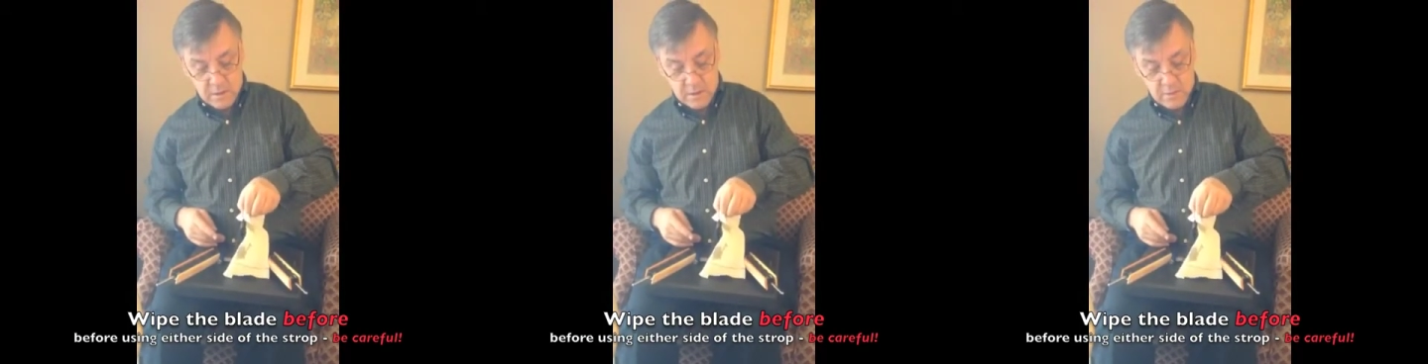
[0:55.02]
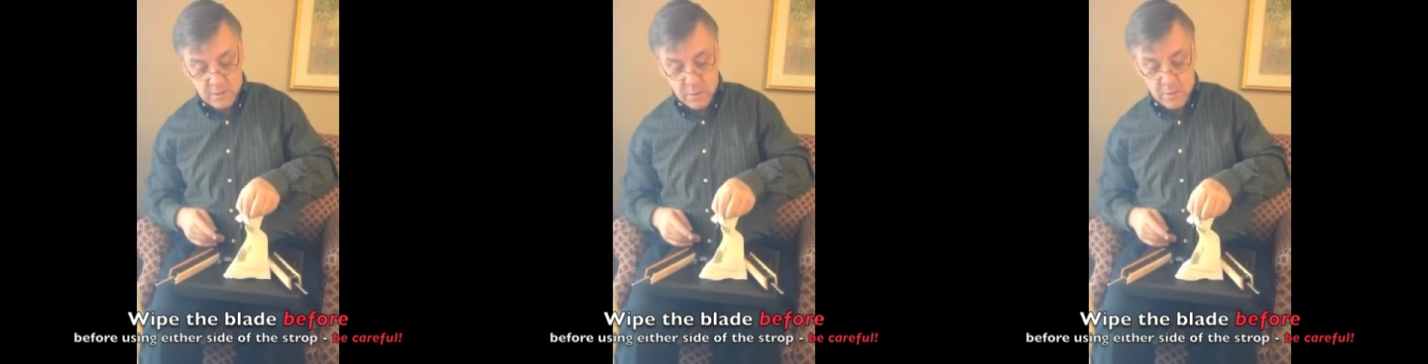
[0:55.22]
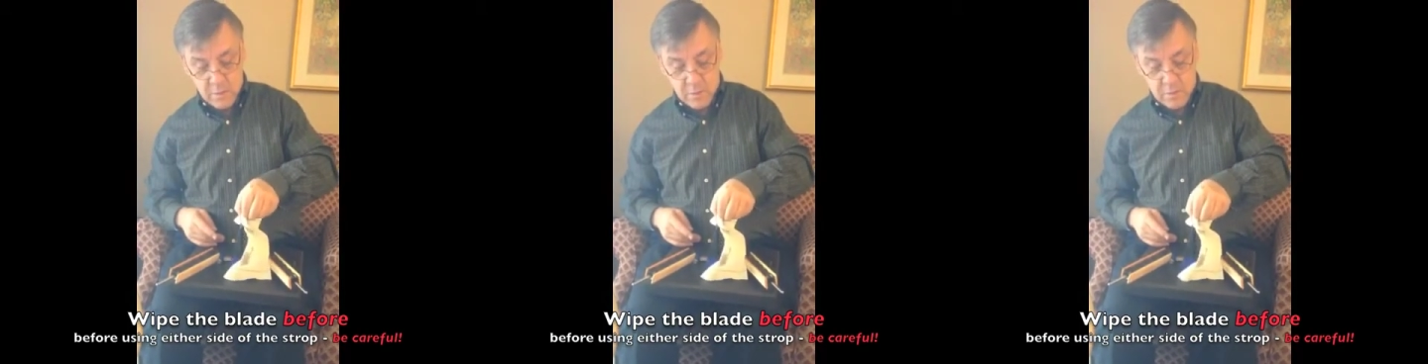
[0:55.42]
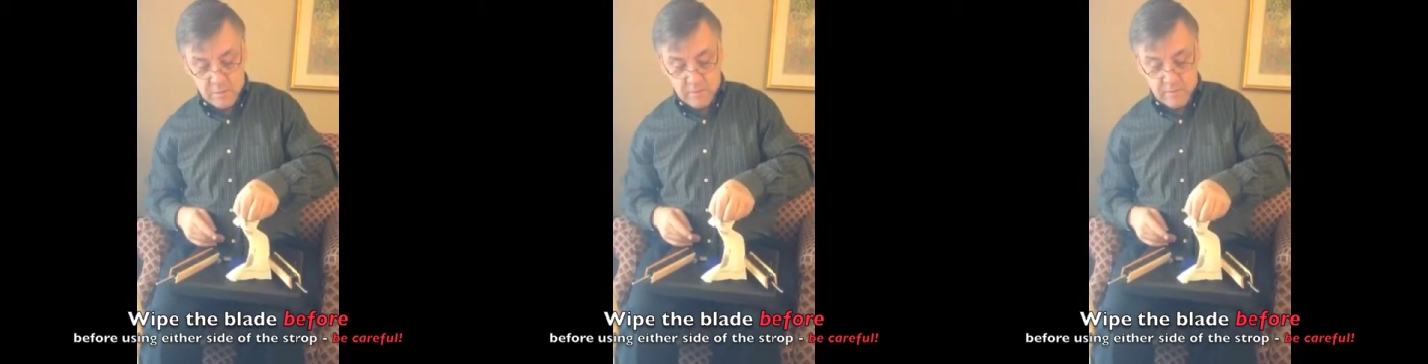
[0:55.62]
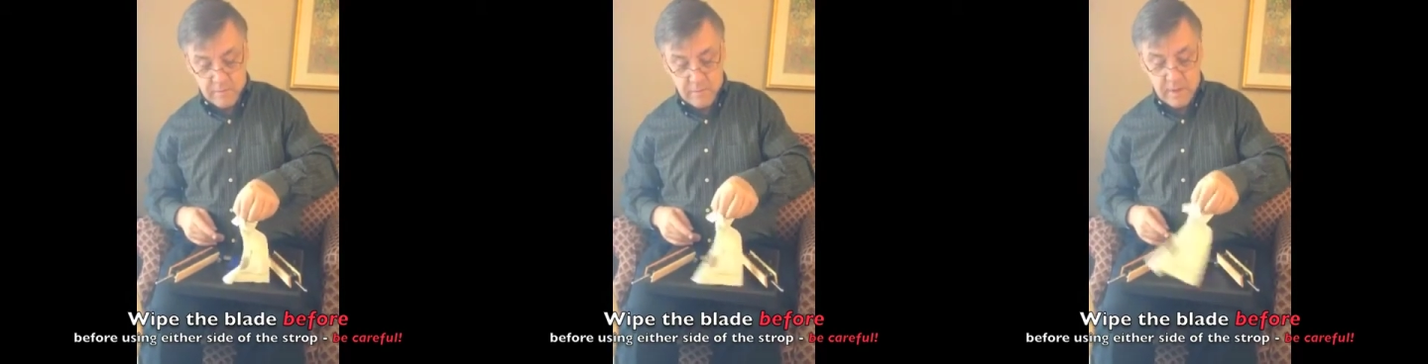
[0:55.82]
to
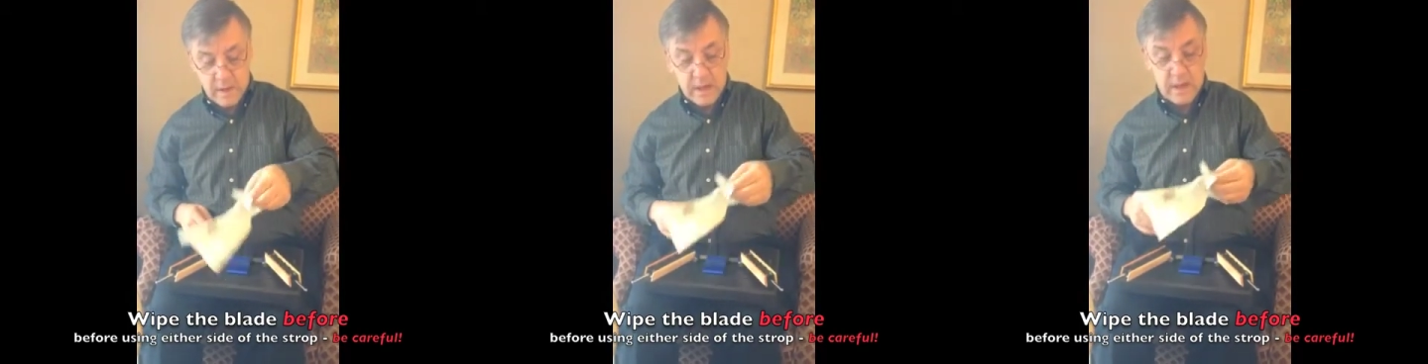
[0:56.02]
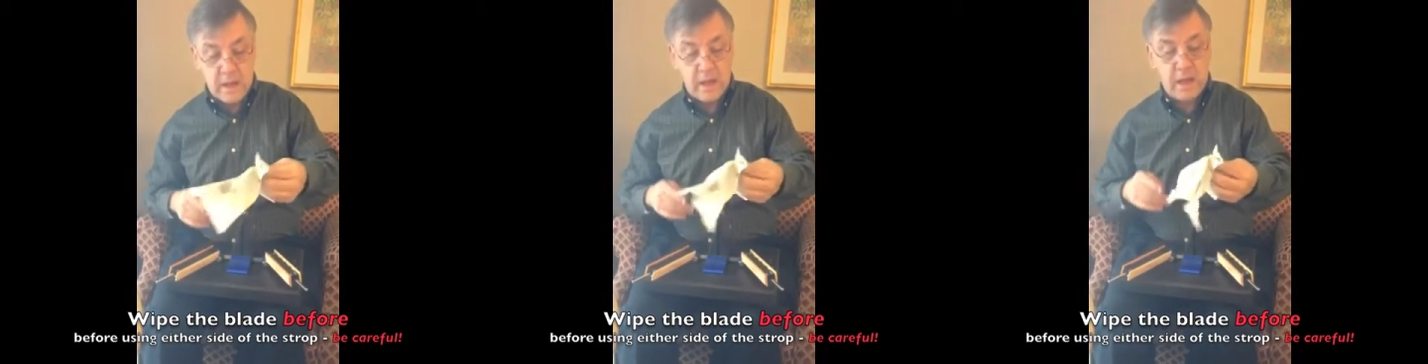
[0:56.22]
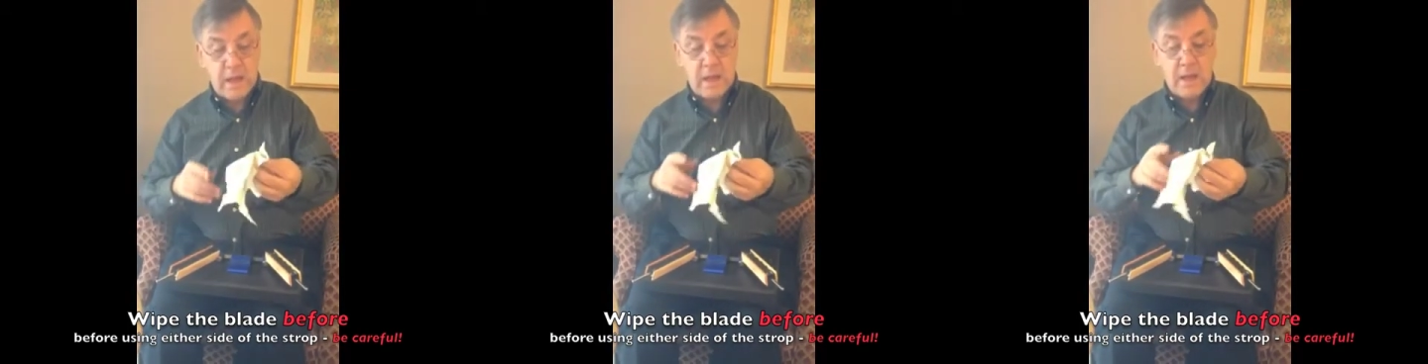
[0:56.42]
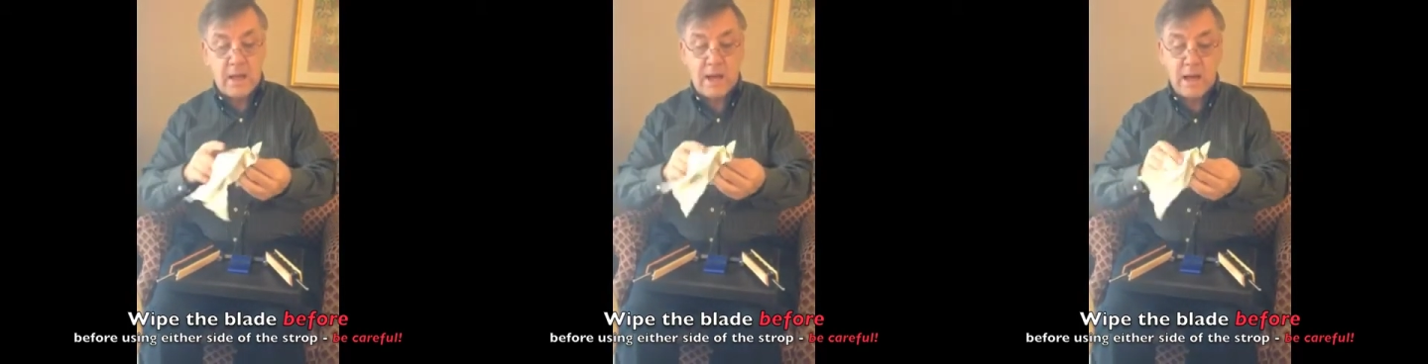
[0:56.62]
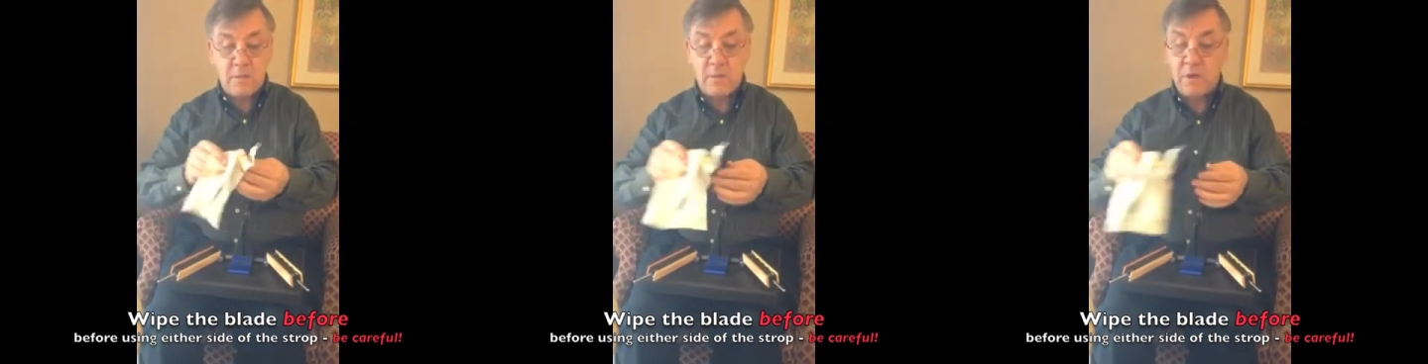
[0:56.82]
remove any
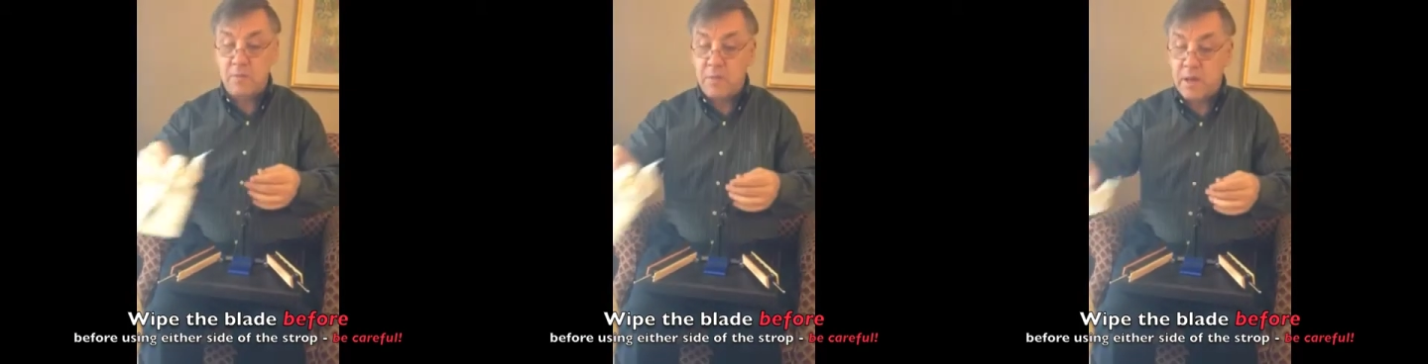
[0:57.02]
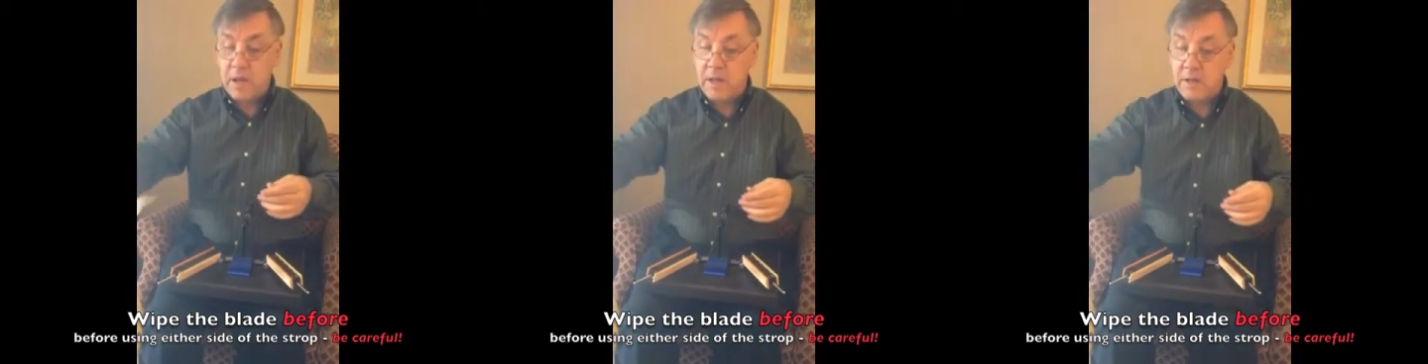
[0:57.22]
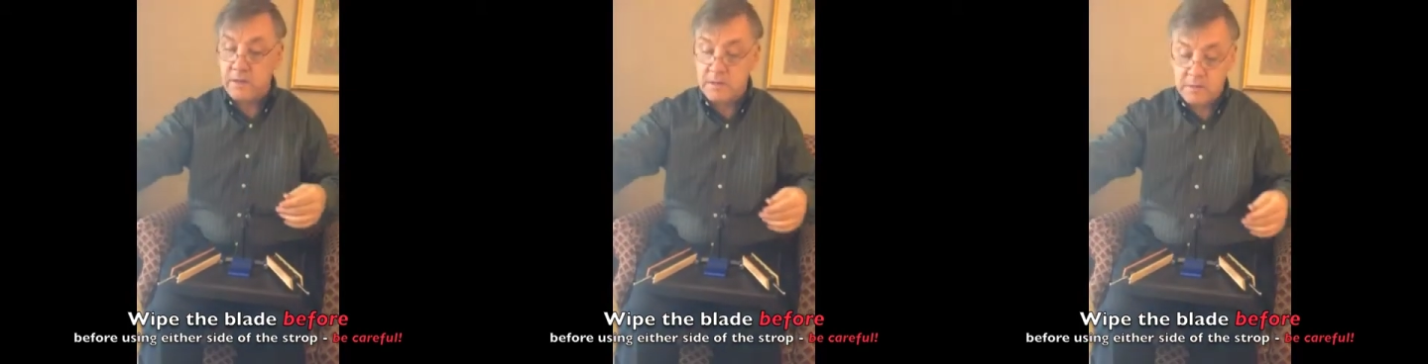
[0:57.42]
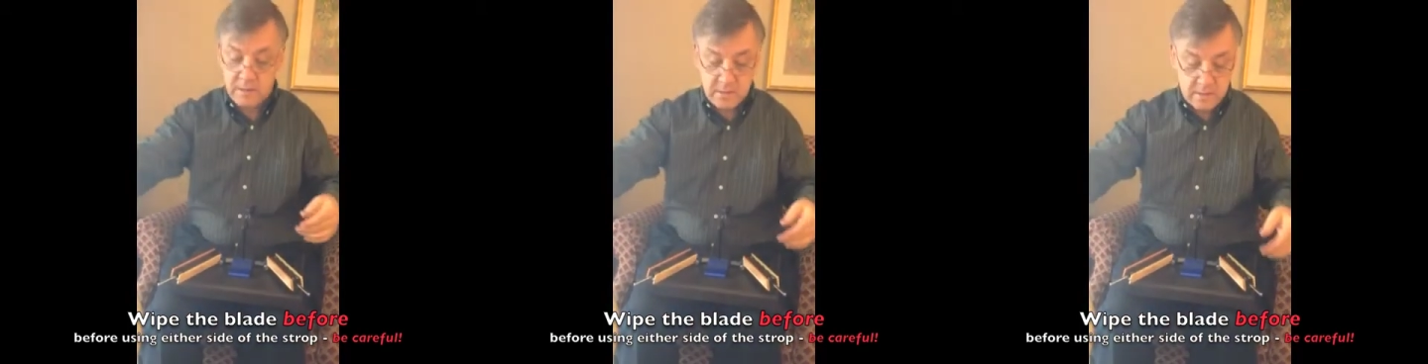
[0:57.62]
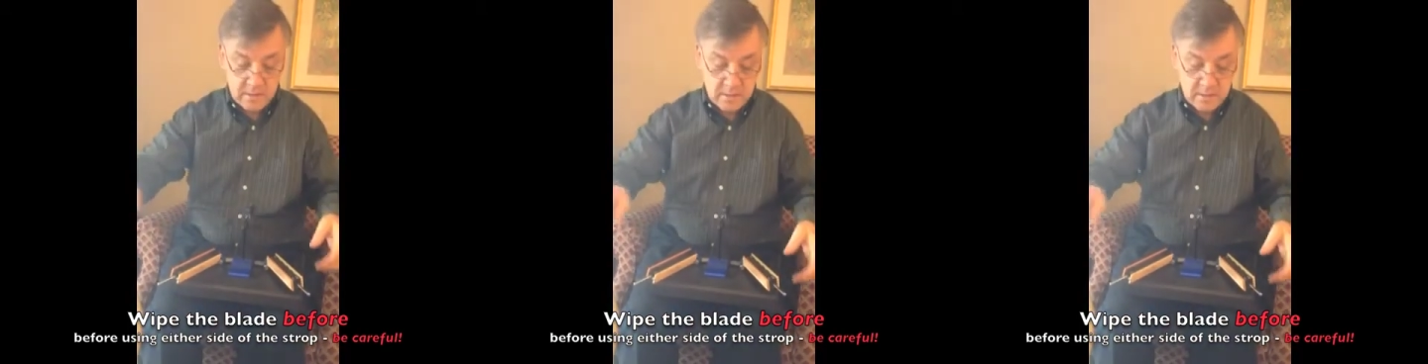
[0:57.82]
diamond paste,